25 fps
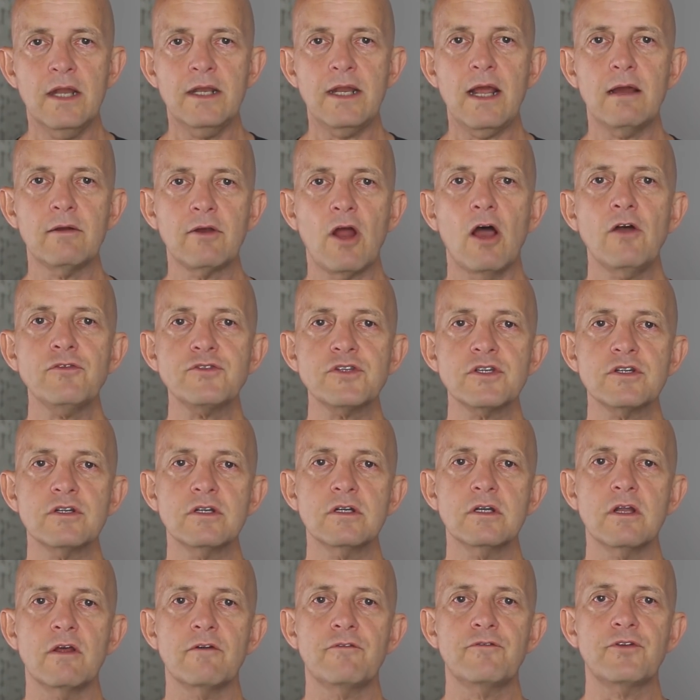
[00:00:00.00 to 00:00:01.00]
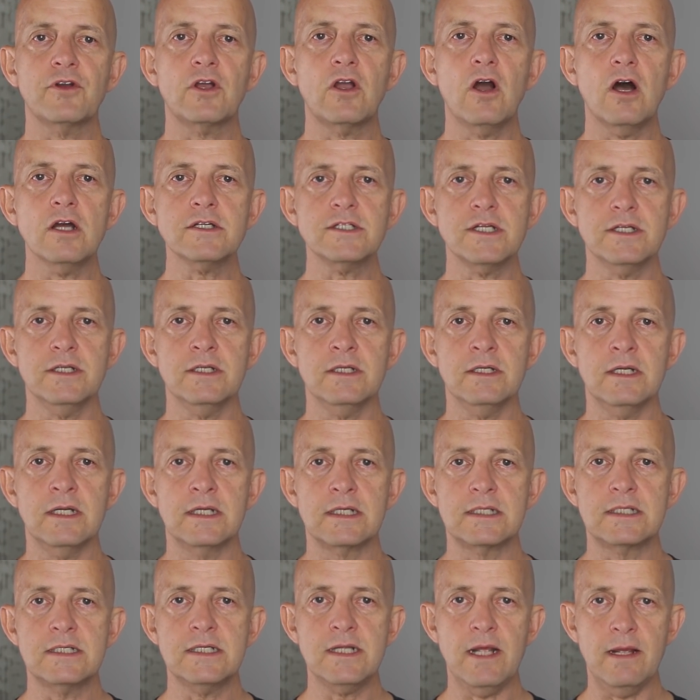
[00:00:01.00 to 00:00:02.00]
Now, an often
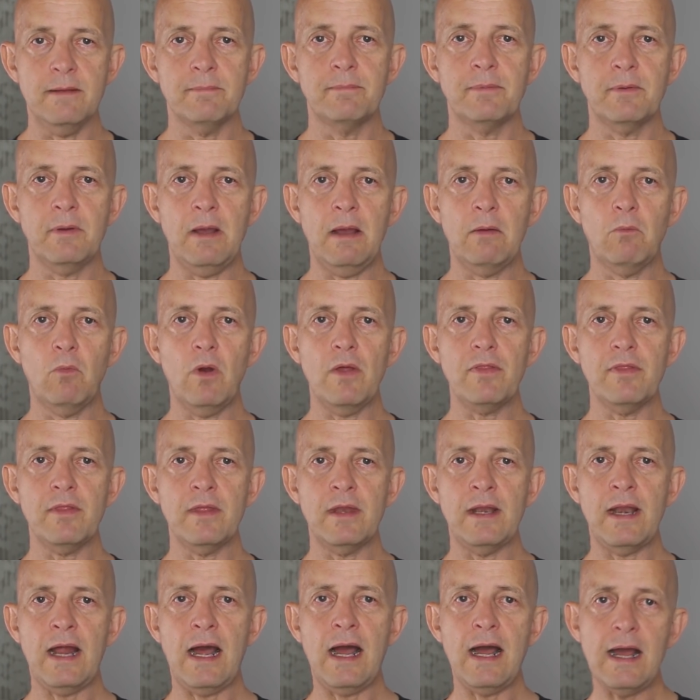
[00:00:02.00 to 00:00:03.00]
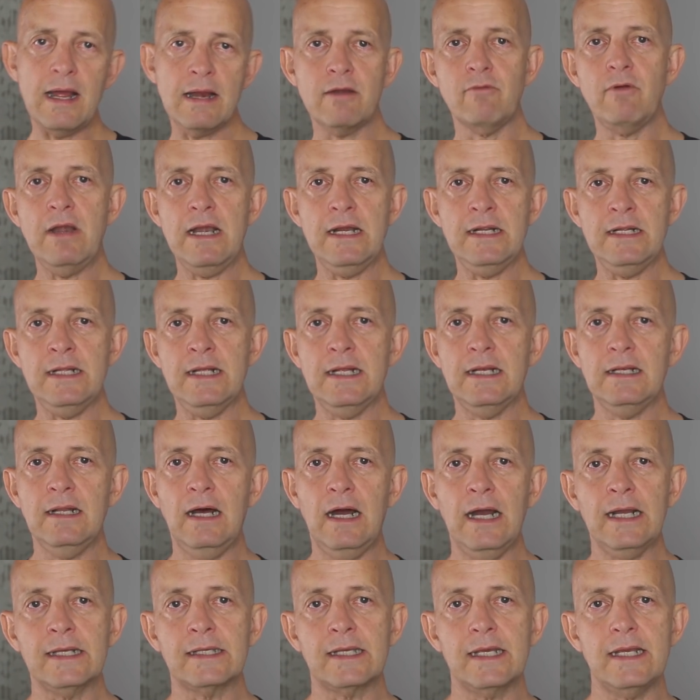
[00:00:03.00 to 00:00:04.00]
forgotten tip, and one that I really
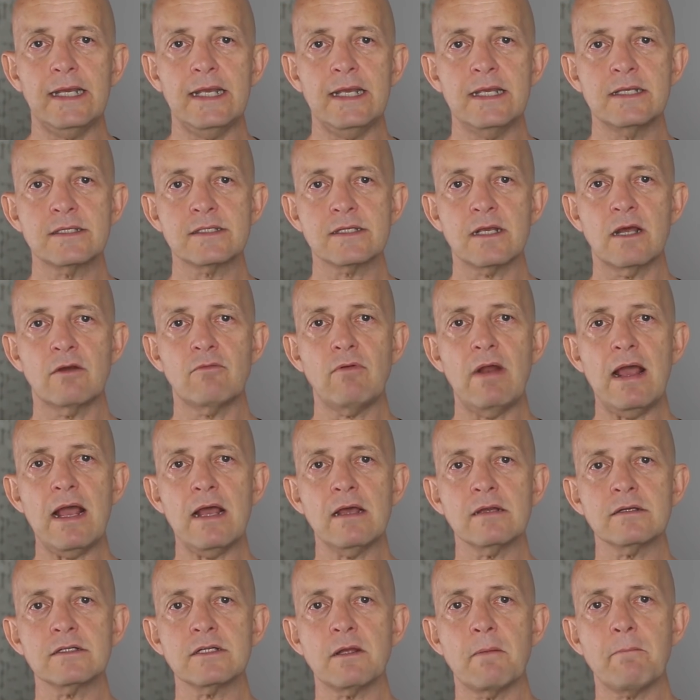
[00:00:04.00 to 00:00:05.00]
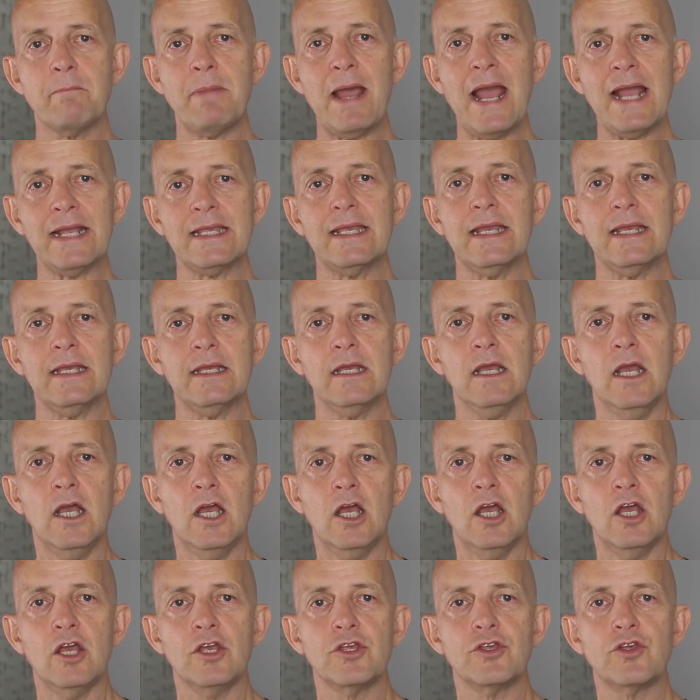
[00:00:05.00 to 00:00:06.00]
like, is around packing
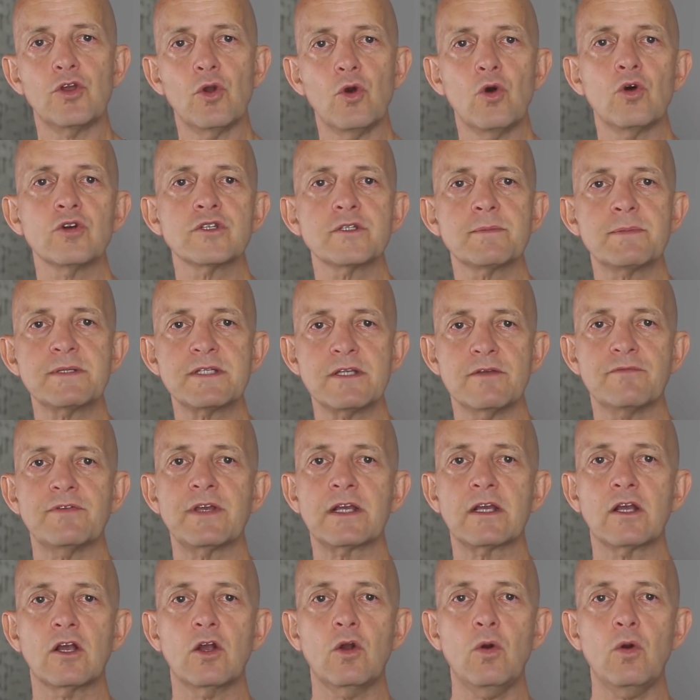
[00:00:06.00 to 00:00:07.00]
your specific